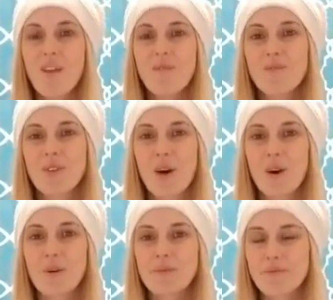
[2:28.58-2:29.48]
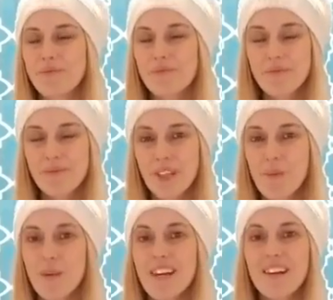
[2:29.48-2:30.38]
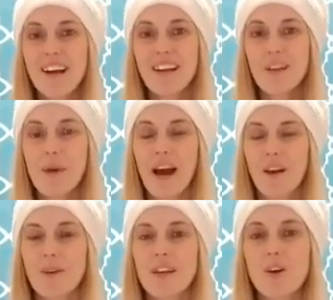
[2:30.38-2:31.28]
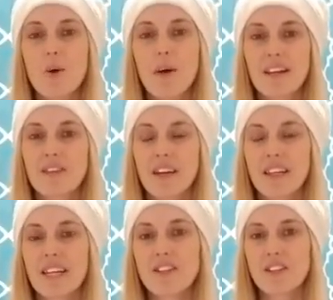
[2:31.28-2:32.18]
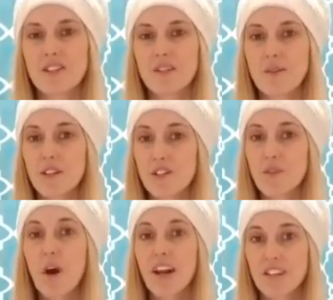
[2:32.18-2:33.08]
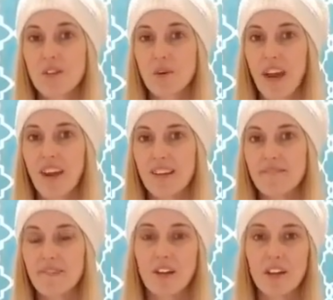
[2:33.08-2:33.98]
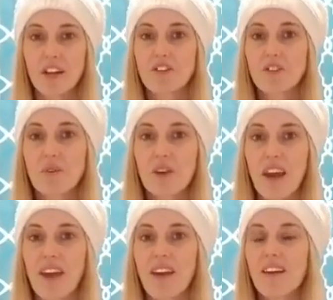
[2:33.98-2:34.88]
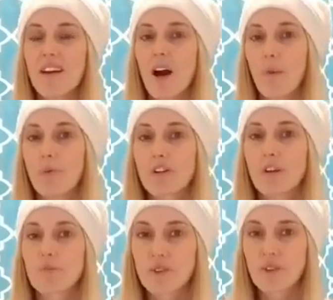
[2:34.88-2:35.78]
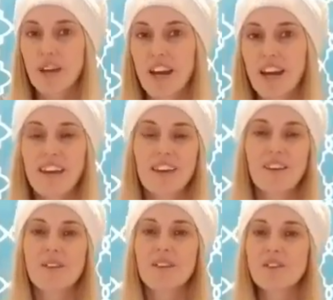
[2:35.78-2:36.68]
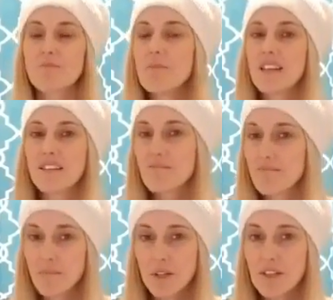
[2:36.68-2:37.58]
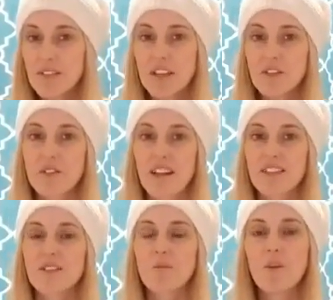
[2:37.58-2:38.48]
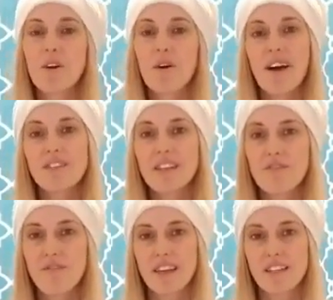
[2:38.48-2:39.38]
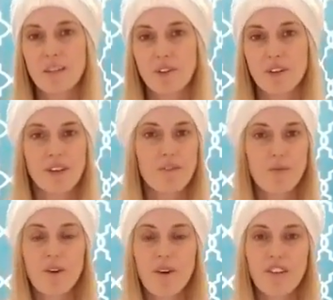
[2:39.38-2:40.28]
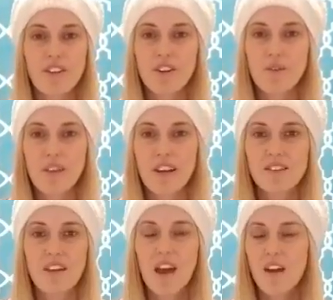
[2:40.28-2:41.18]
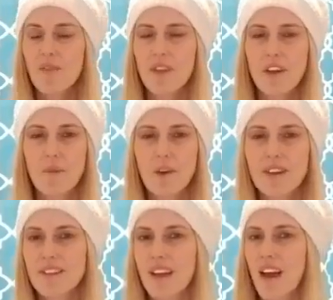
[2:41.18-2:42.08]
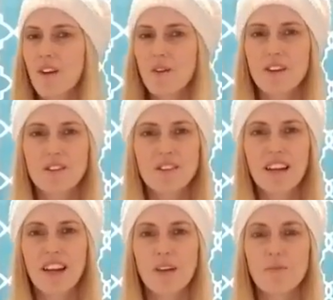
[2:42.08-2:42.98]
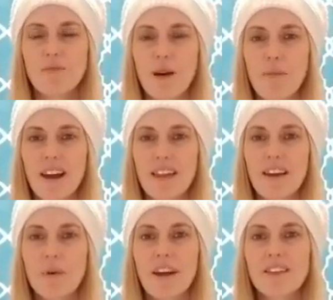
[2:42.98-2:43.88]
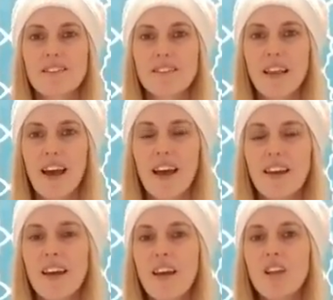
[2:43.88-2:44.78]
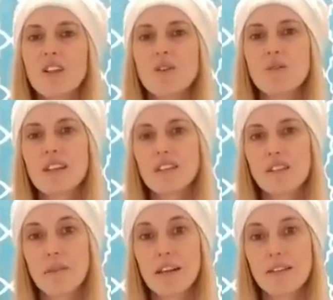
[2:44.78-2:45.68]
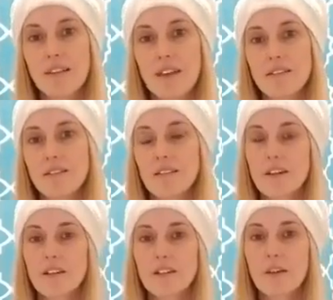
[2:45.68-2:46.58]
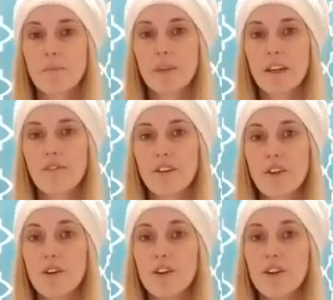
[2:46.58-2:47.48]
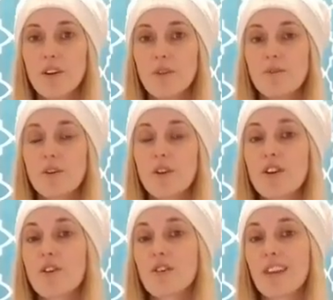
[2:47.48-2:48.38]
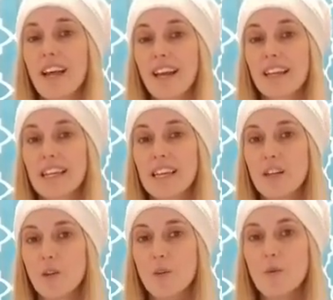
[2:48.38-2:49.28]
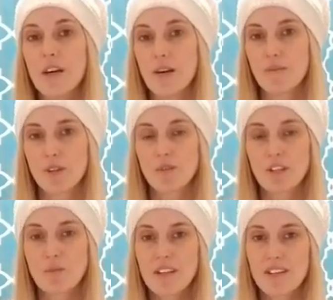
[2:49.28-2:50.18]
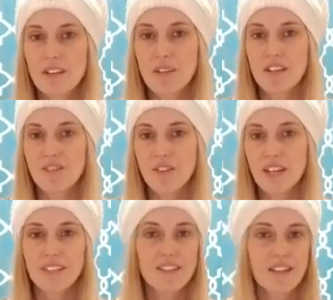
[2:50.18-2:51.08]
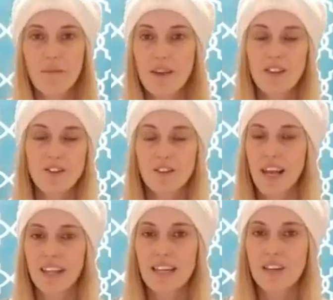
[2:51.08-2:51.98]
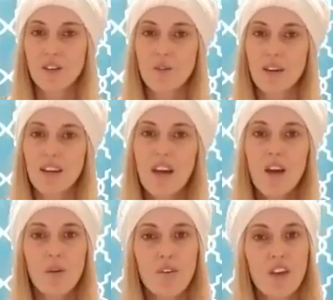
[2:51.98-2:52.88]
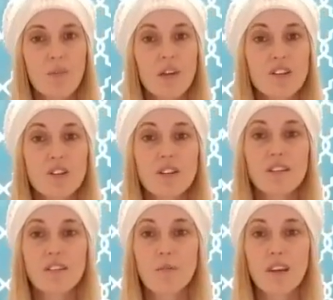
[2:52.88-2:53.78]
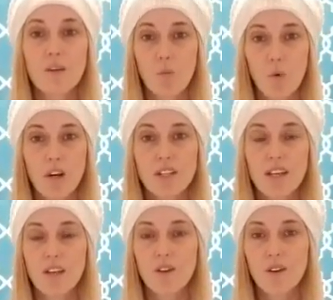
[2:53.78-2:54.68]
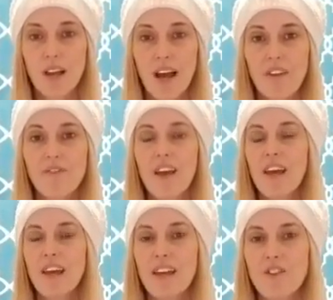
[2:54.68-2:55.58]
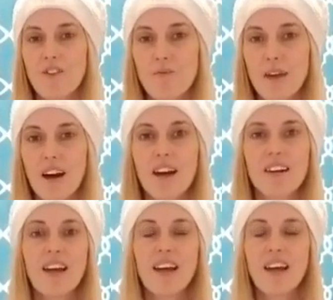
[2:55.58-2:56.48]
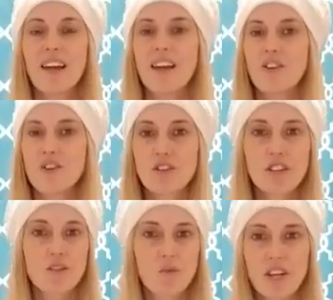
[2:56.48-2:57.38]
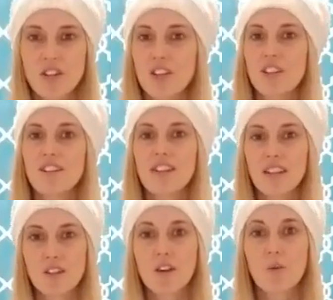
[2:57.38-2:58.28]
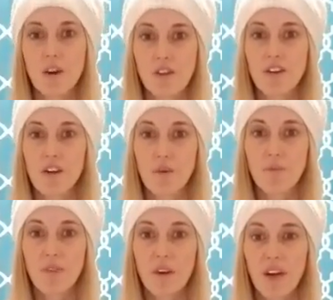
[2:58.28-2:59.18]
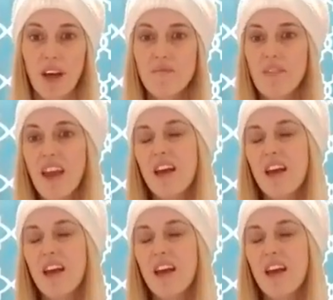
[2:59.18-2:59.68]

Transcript: So we need to dial it back. We need to go back to foundations. A squat is okay. A lunge is okay. A push-up's okay. There's millions of exercises, but we don't have to get fancy with all of them. You don't have to do things that your brain's like, I don't understand how to move my body that way. Instead, do things that make sense, that are simple enough for you to do so that you're likely to do them. So just because something's fun does not mean that you're likely to do it. We've got to make sure that it's something that works in your life, in your mind, in your situation, that it's going to work for you. Okay?